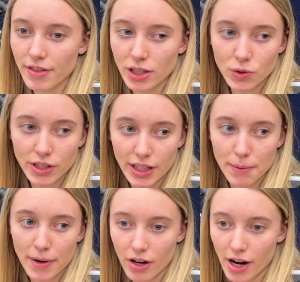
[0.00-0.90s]
things we can
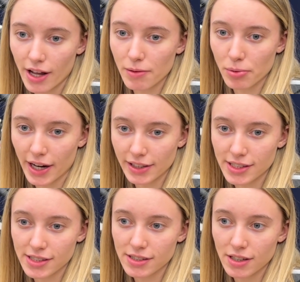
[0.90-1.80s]
get better at in
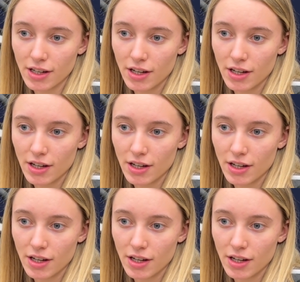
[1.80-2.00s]
practice.